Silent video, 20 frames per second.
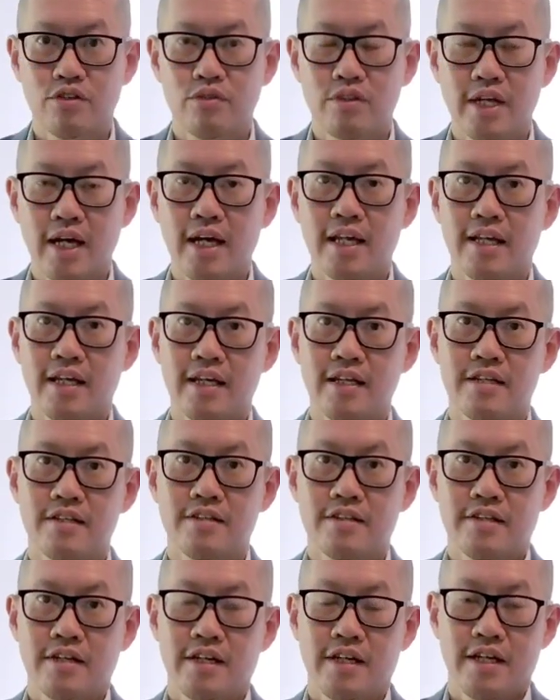to that
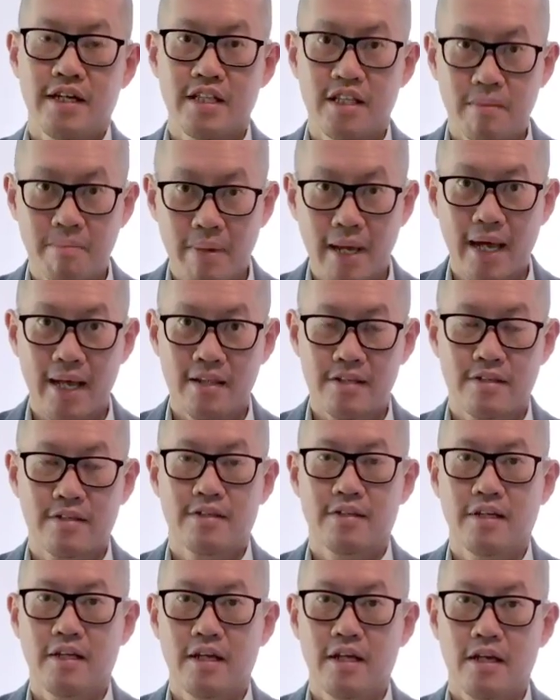is it
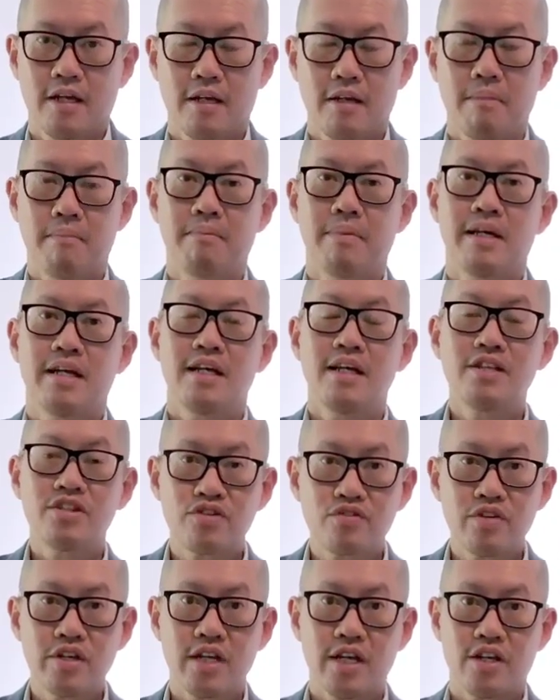depends. But
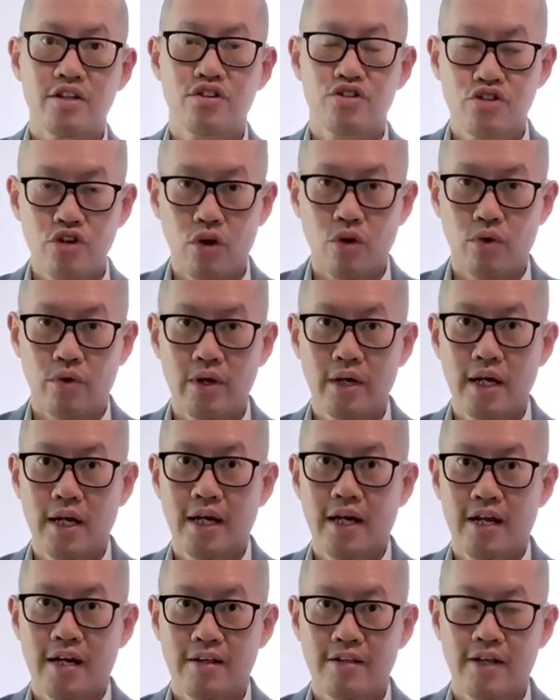history has shown
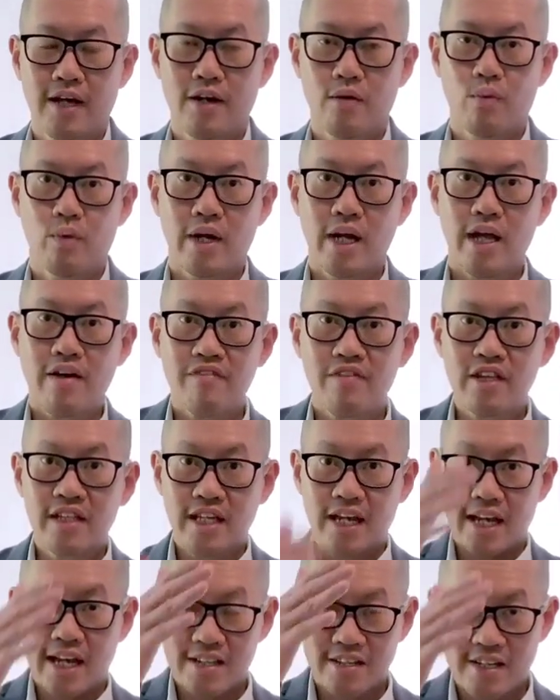that whatever
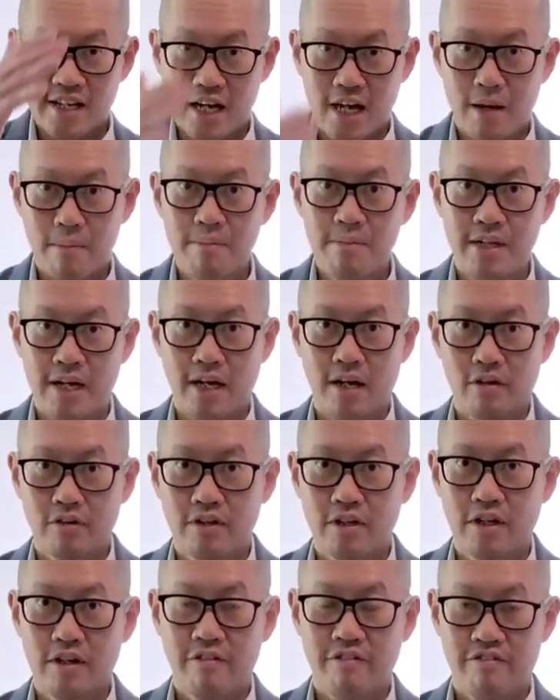that has come
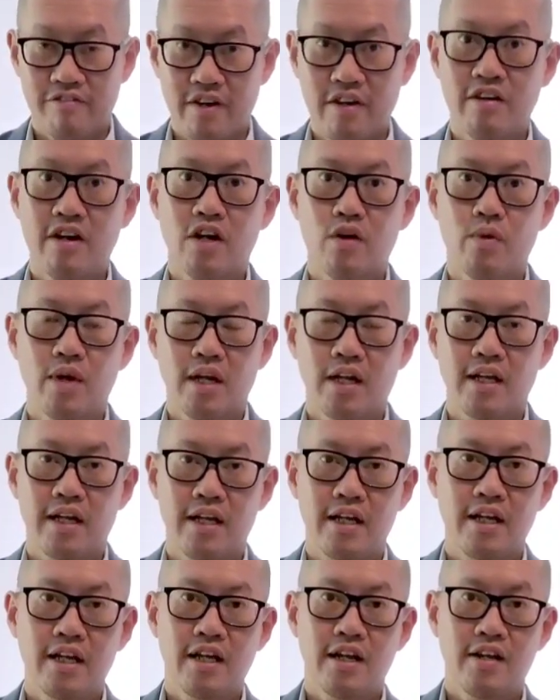down very
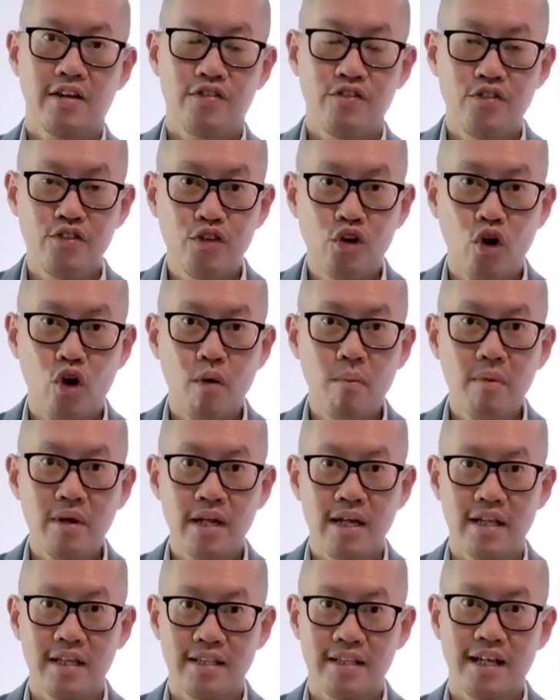quickly
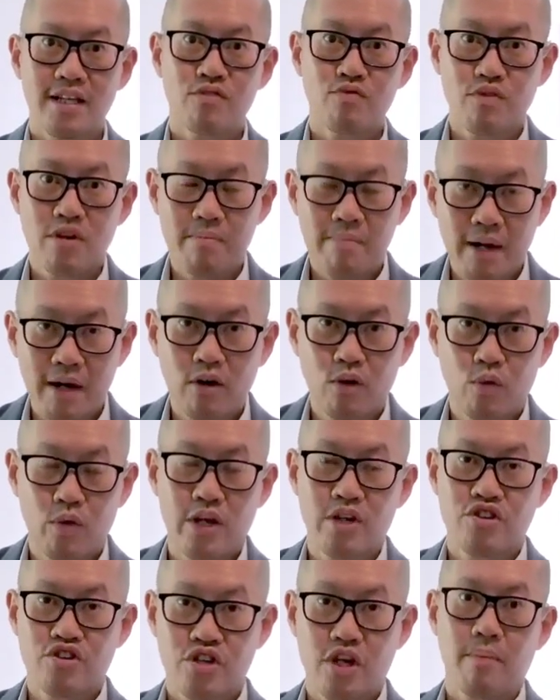normally does rebound
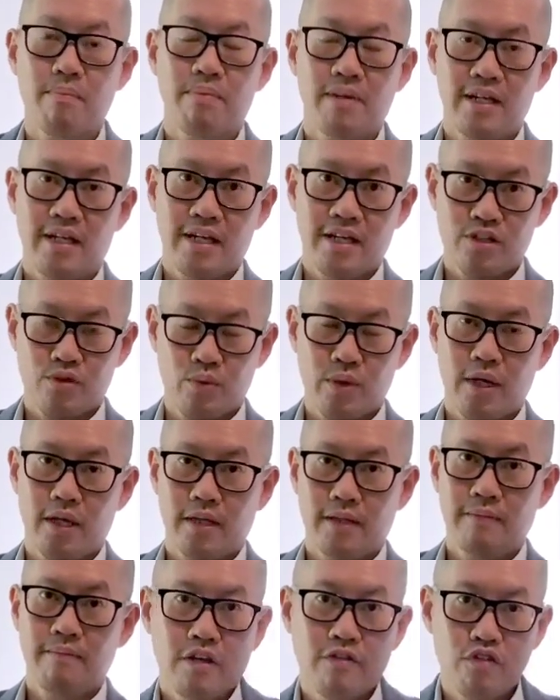quite sharply as well.
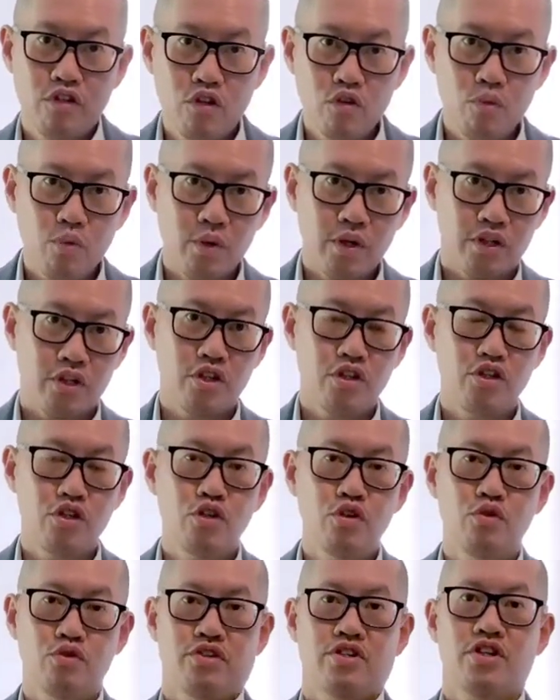If you were to
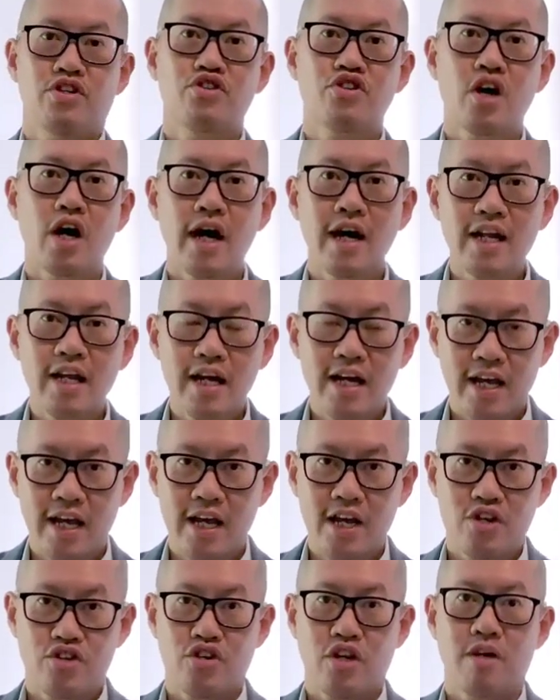use the China
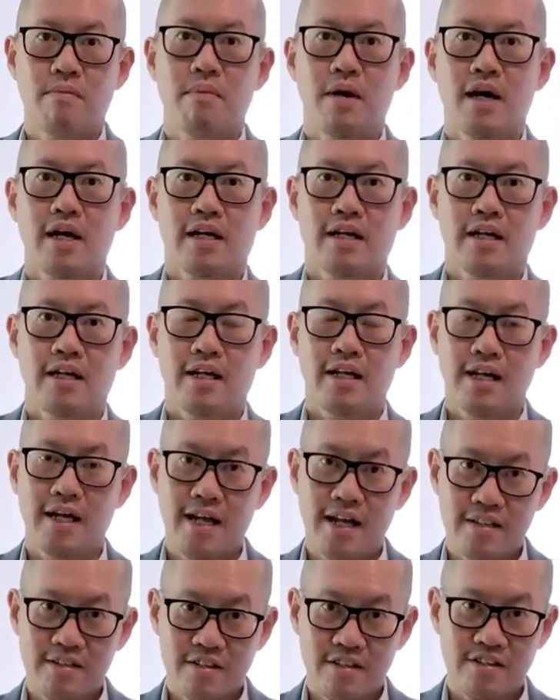A-share market
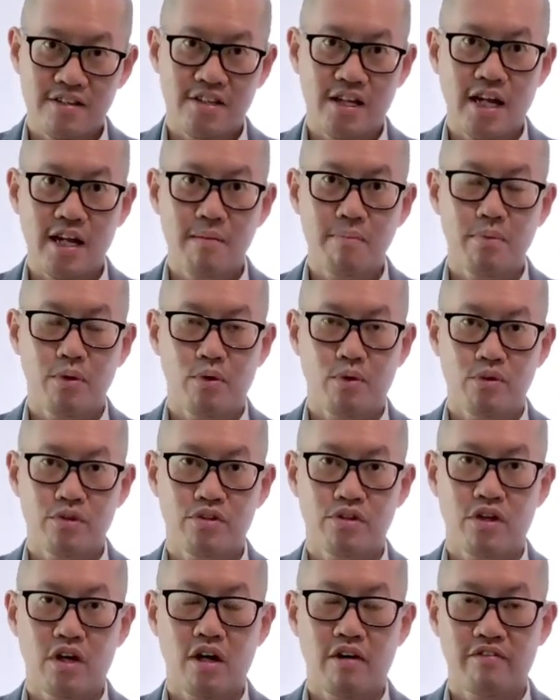as a
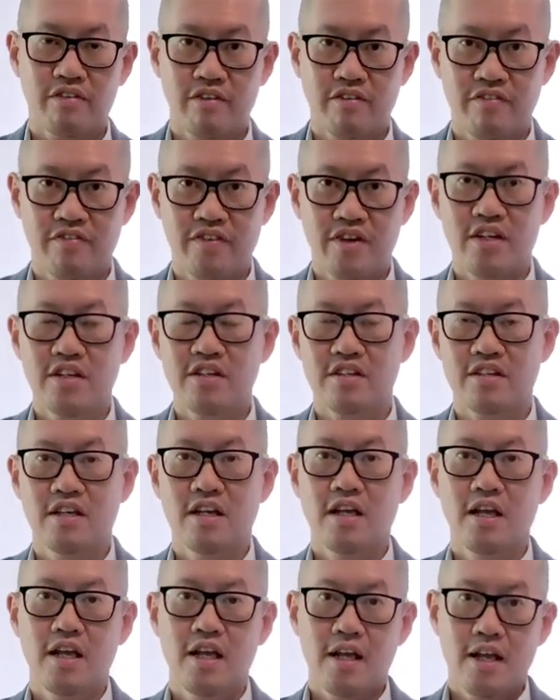signpost of the first